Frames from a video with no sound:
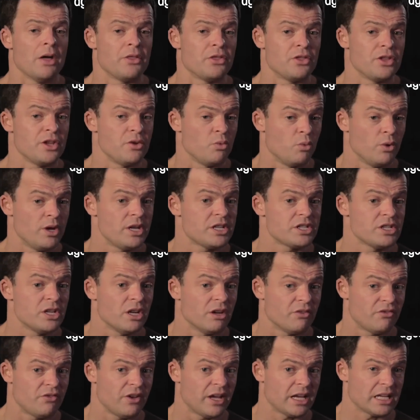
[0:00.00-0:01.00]
The reason
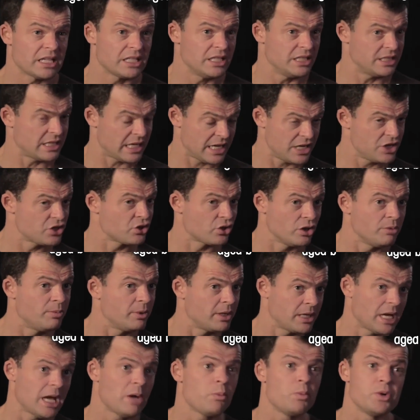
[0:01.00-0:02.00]
it affects this age group,
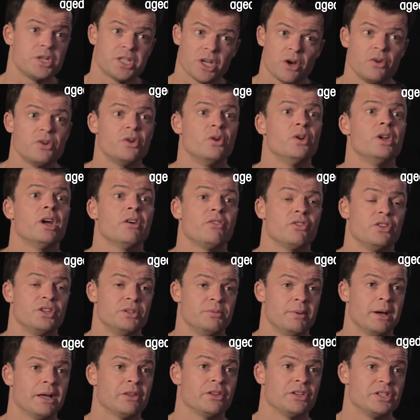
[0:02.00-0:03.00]
again, we don't know enough
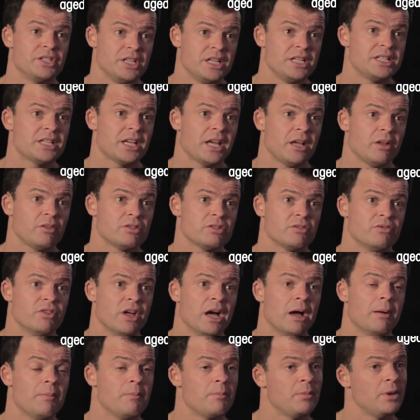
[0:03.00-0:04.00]
about the details of
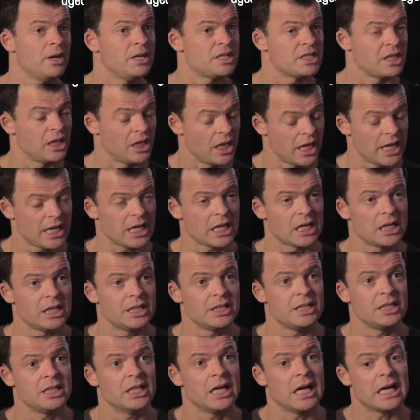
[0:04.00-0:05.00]
that, but it's
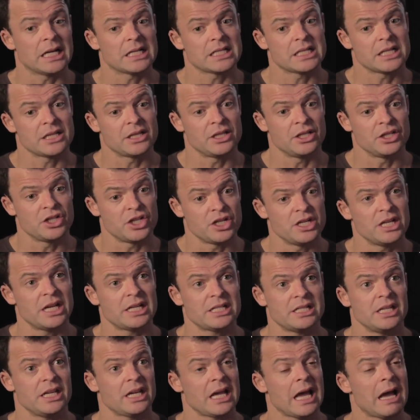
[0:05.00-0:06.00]
likely that the
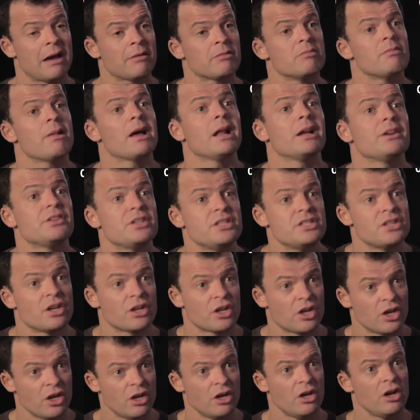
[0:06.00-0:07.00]
genetic abnormalities
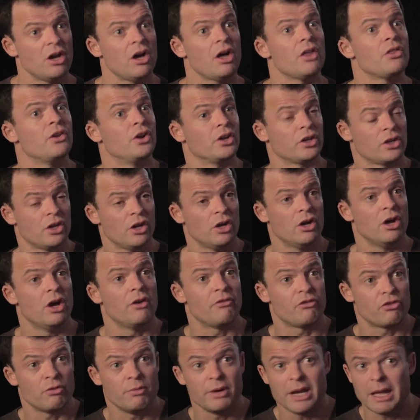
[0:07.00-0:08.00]
occur that occur
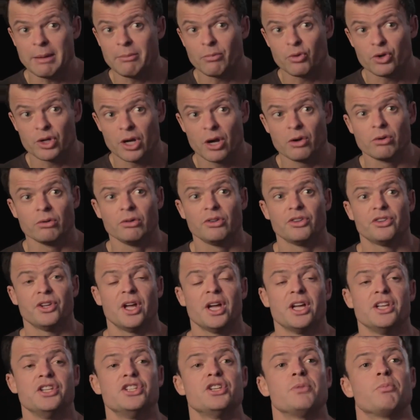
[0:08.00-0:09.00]
from an embryonal
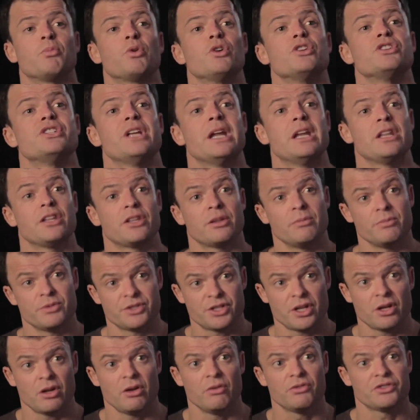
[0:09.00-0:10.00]
stage, present
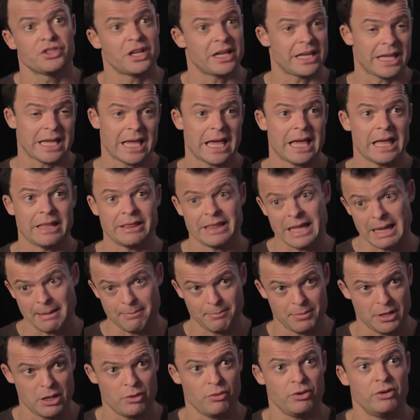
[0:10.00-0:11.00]
themselves, take
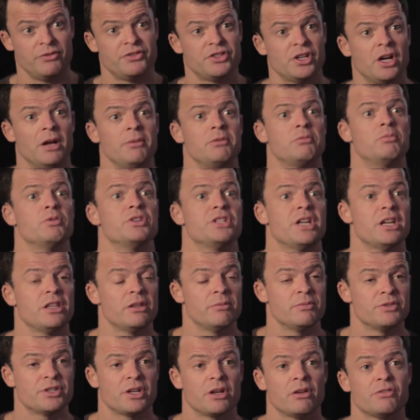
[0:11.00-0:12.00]
that period of time to present
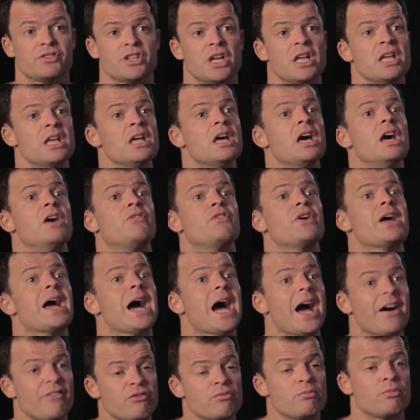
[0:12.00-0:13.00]
themselves. If they
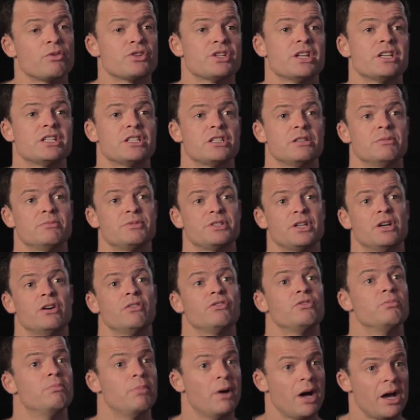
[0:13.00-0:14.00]
haven't presented
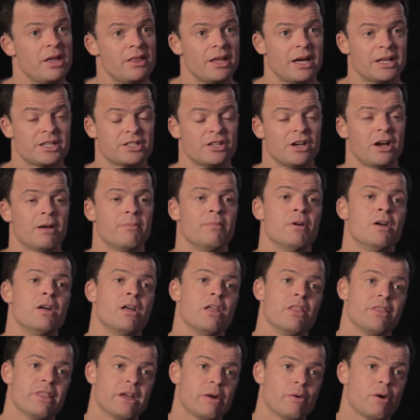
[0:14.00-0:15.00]
themselves by that time,
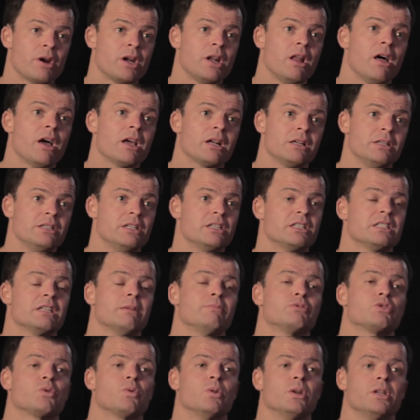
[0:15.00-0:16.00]
they're unlikely to
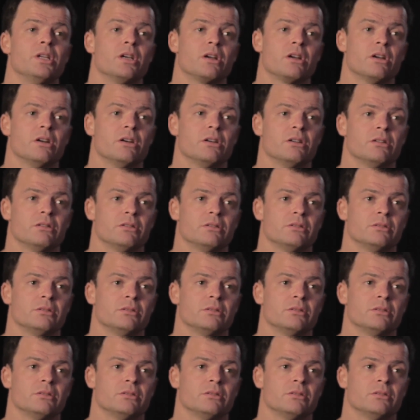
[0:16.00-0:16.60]
subsequently occur.